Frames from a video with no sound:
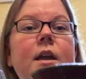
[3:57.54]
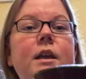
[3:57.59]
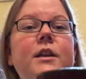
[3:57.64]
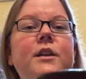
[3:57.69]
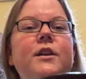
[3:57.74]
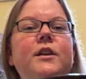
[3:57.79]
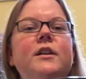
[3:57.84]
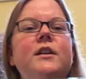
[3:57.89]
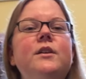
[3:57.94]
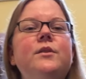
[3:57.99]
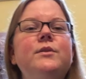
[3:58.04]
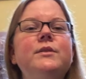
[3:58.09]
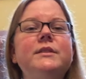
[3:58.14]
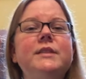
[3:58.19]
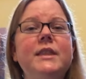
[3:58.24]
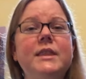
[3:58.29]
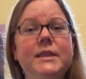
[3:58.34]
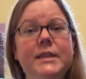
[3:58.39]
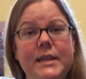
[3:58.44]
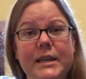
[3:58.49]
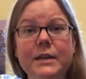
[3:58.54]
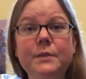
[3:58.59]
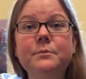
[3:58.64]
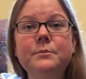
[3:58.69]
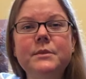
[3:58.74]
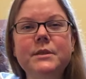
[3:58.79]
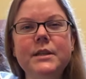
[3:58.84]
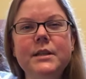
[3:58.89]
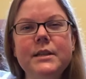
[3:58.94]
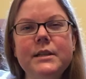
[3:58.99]
You're going to notice a
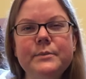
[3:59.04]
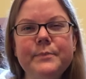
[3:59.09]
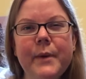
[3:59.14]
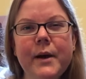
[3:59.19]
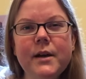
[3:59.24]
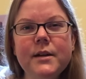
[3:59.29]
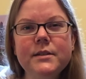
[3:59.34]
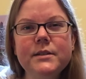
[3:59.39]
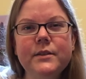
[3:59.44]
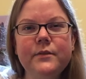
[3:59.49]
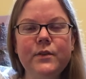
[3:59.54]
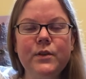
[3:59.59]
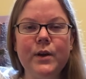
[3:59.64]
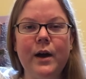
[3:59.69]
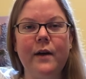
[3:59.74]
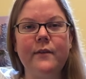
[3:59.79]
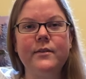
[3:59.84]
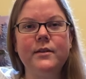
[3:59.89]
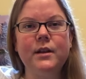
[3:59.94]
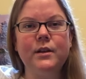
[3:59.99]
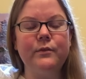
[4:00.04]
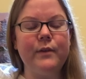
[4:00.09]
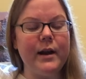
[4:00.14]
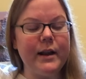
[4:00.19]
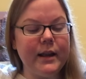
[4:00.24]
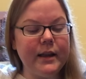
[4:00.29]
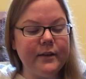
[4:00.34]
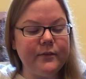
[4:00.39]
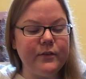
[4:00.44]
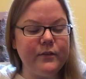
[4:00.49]
theme to these mugs if you haven't
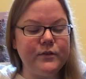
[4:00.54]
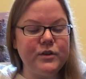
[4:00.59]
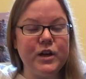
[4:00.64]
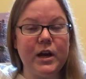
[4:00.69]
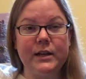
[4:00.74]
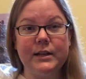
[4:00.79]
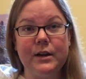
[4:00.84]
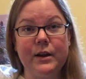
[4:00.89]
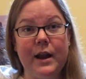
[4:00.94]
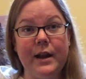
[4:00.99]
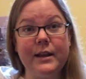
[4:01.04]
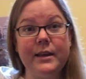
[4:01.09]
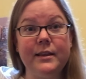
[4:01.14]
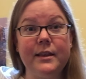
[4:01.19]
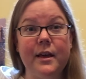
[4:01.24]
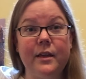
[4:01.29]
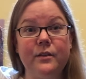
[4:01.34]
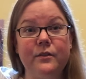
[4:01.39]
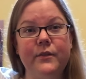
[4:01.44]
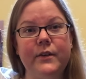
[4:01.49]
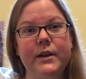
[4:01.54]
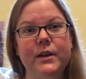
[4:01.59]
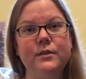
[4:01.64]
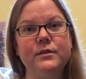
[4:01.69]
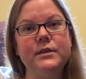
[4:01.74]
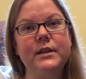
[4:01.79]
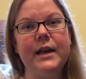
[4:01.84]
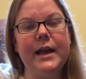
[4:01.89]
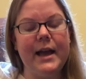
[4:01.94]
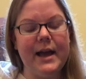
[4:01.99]
already, if you've checked out any of the other
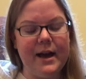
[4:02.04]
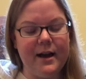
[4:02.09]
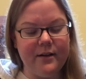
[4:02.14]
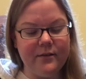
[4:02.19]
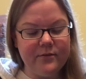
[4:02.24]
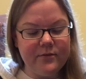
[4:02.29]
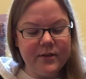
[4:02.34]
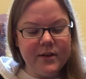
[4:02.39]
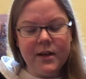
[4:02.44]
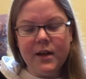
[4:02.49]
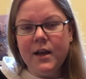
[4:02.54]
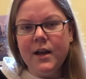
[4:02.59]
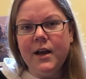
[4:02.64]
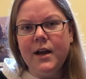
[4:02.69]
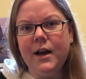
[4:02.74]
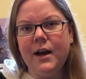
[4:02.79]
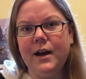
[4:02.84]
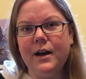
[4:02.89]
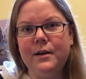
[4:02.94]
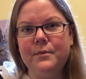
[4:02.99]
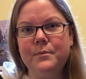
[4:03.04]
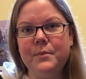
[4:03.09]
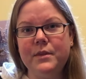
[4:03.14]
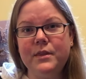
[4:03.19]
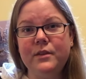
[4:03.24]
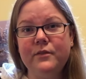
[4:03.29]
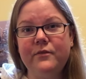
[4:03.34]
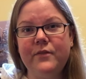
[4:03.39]
videos that I have. Um, the